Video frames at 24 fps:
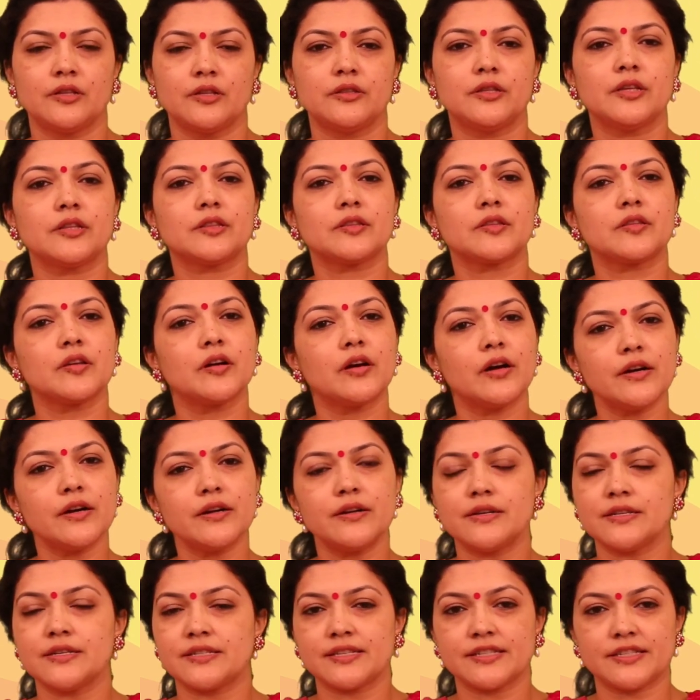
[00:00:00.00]
The
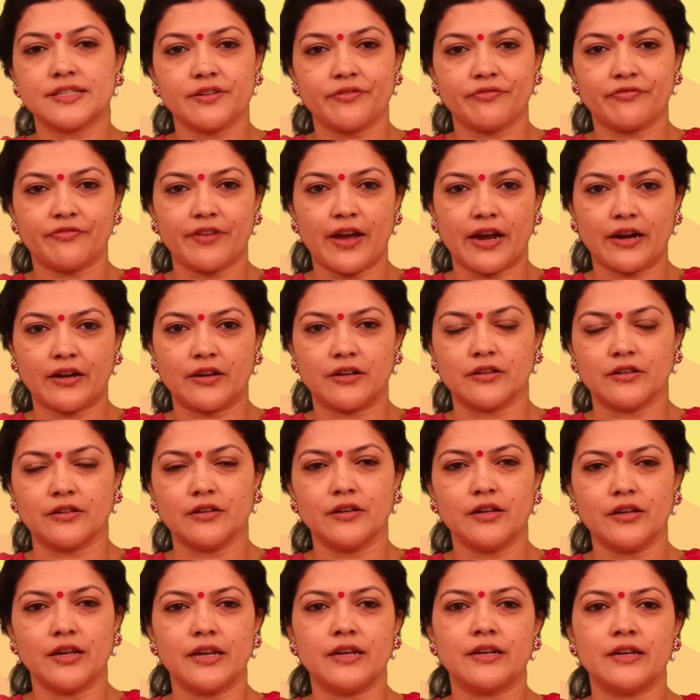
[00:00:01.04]
third decisive factor
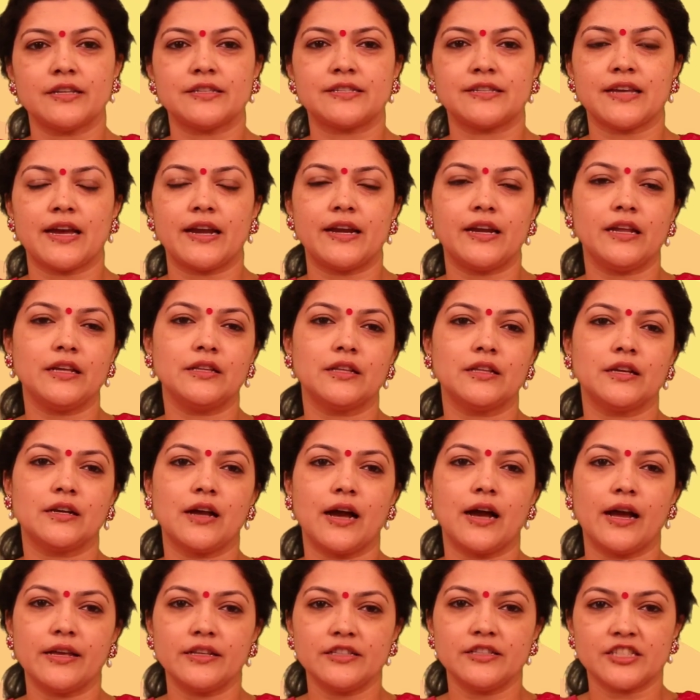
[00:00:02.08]
in deciding the
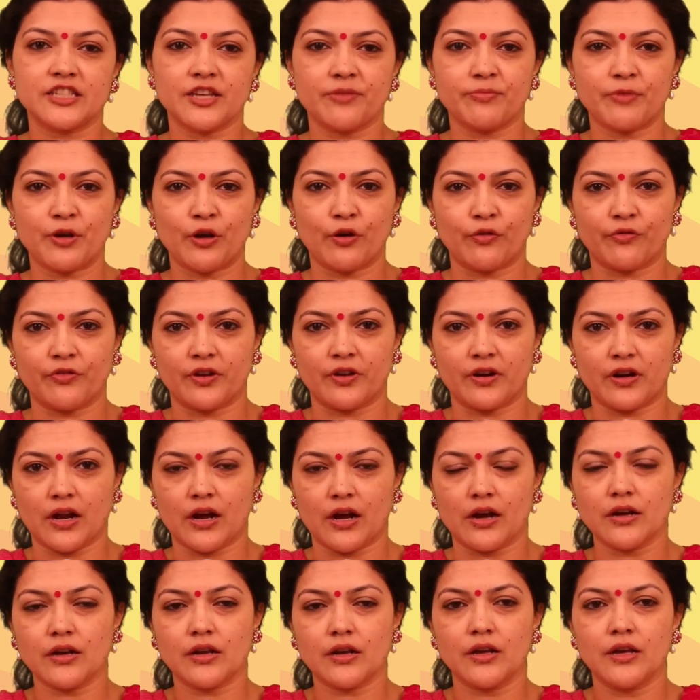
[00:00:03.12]
Gayan Samay of a
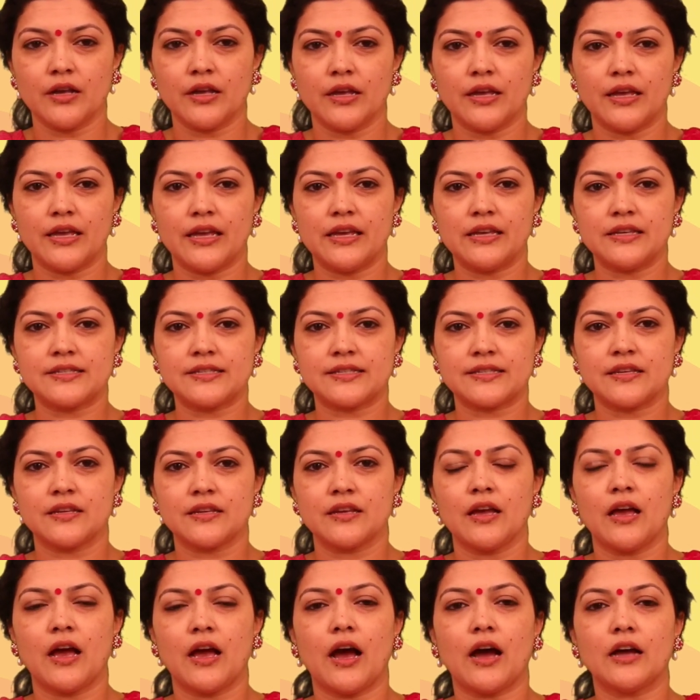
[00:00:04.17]
rag is
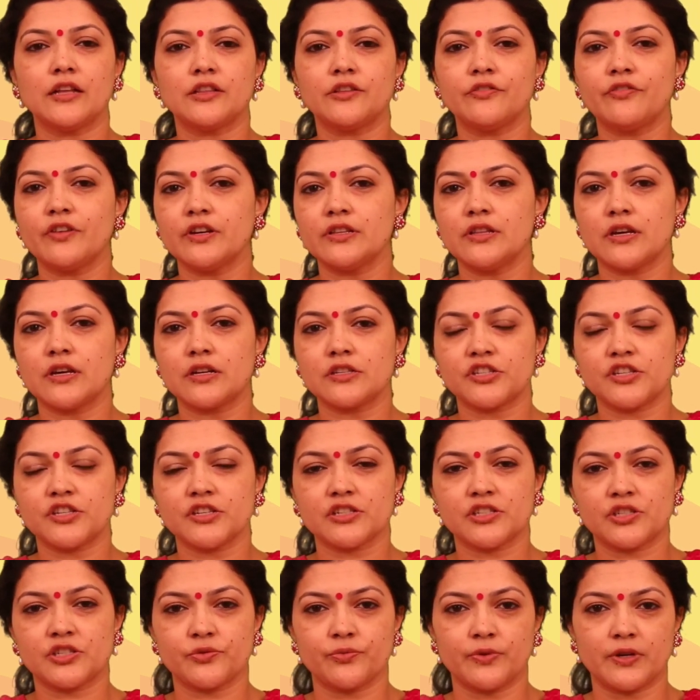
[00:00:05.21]

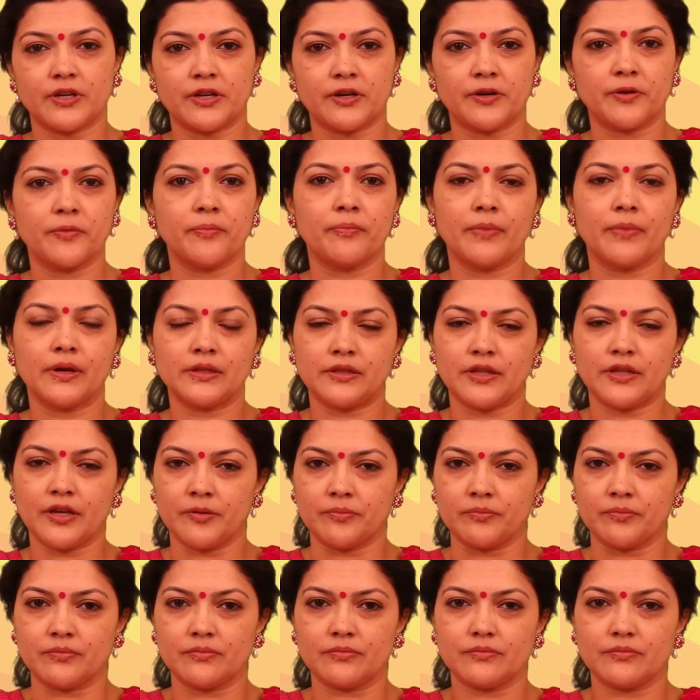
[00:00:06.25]
Advadarshak Swar Madhyam.